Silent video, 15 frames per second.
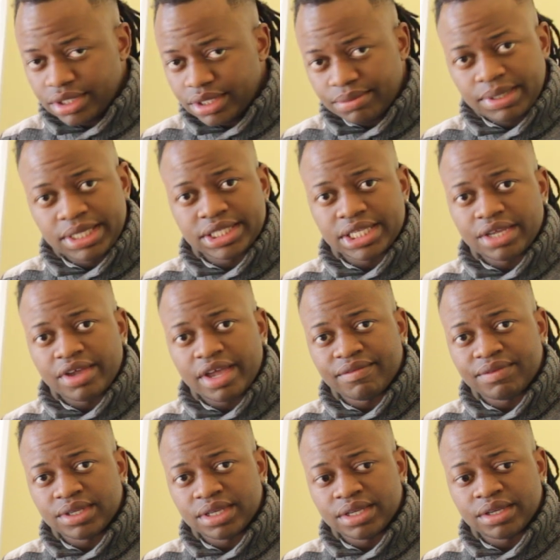Means that you have
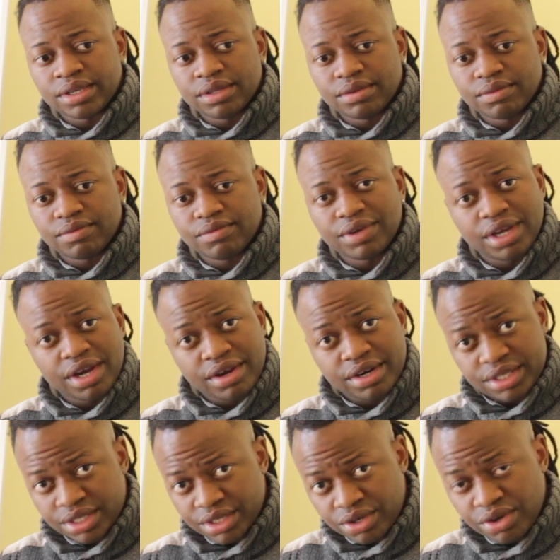to figure out a
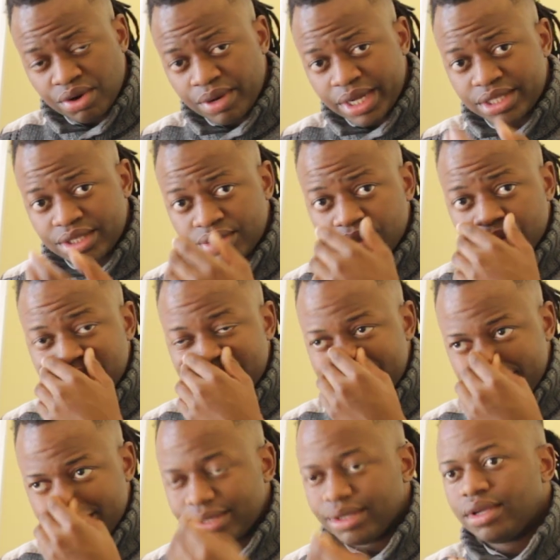secure way to do this.